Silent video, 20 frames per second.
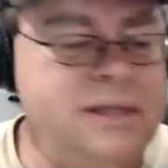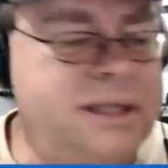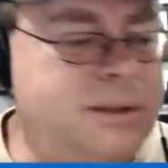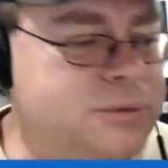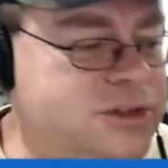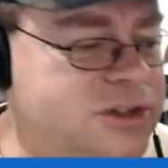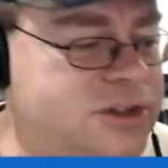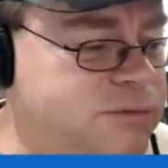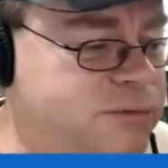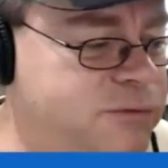
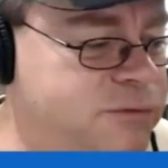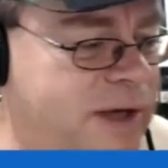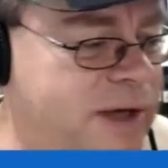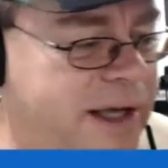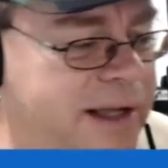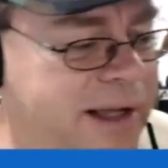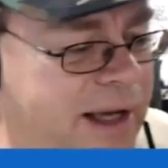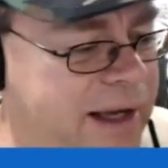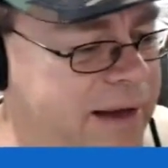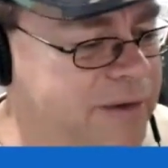It was
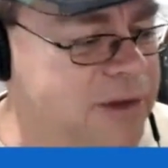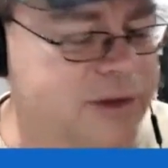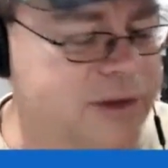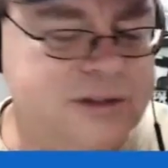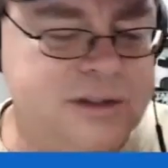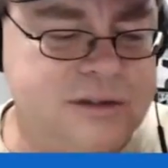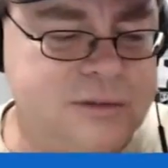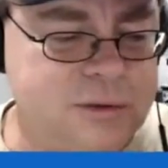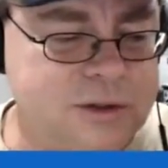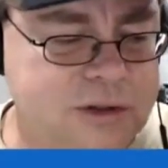I haven't
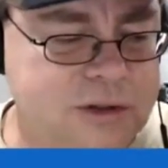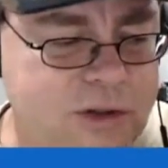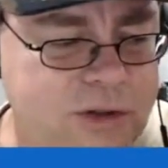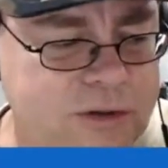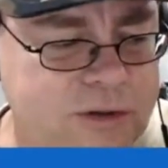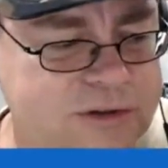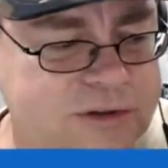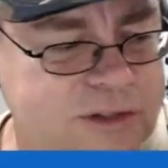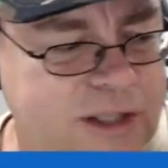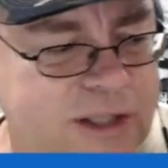looked at what the
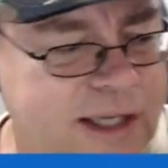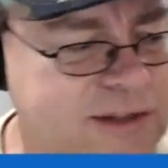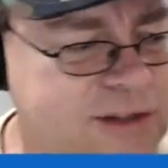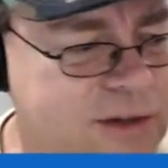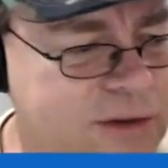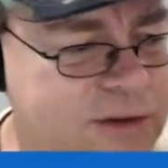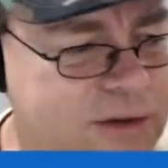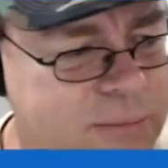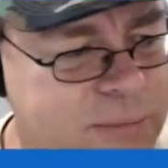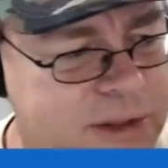current
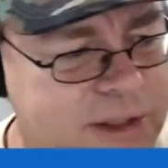stats are on it,